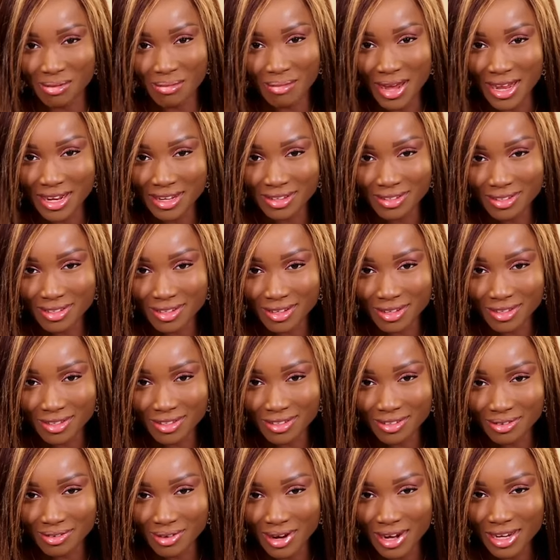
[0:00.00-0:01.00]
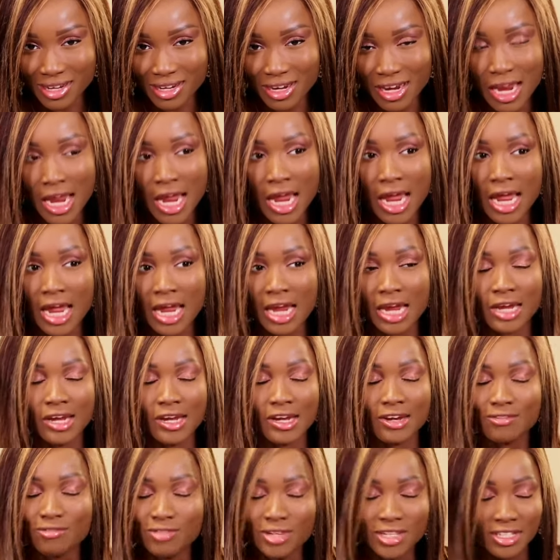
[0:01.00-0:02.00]
you buy these things, right?
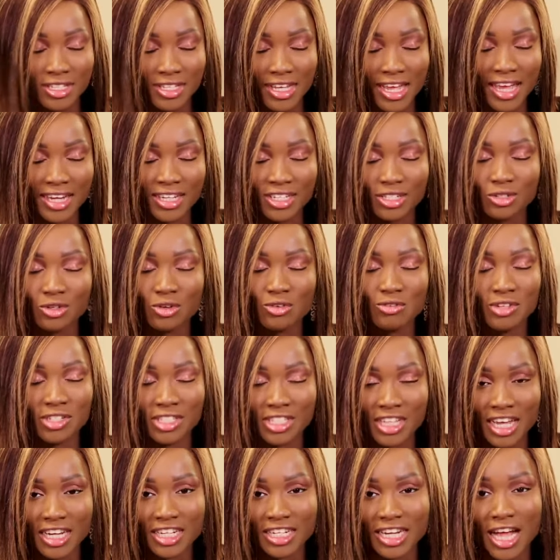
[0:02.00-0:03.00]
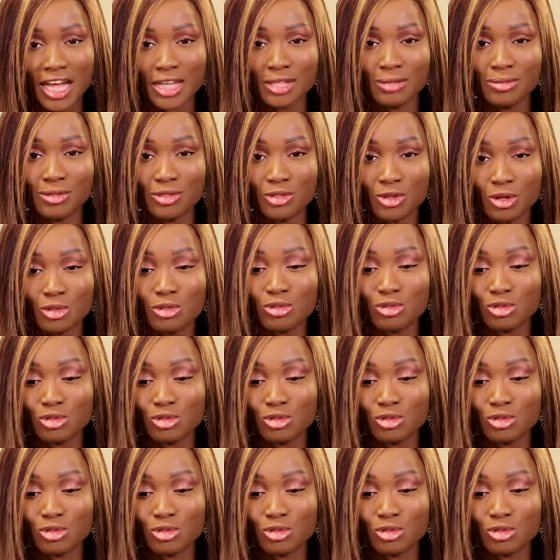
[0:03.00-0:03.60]
No research has been done